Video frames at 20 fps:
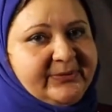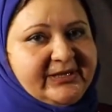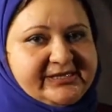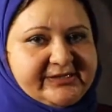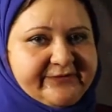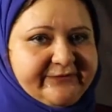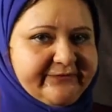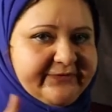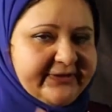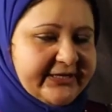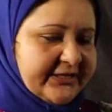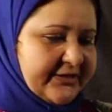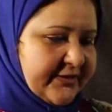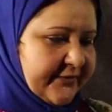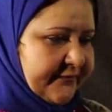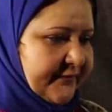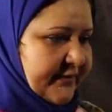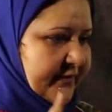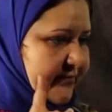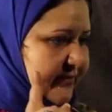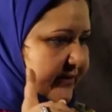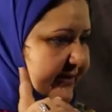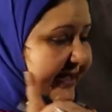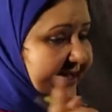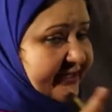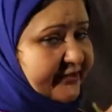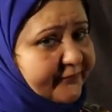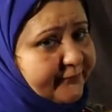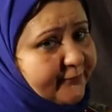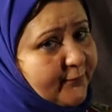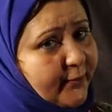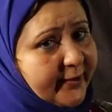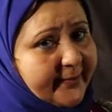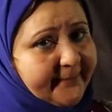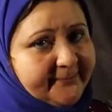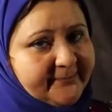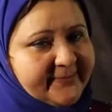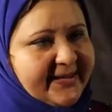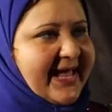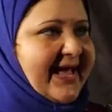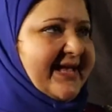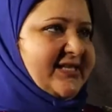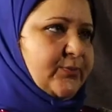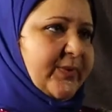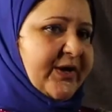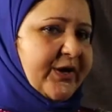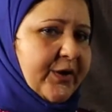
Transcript: plus infinitive in the negative form, as we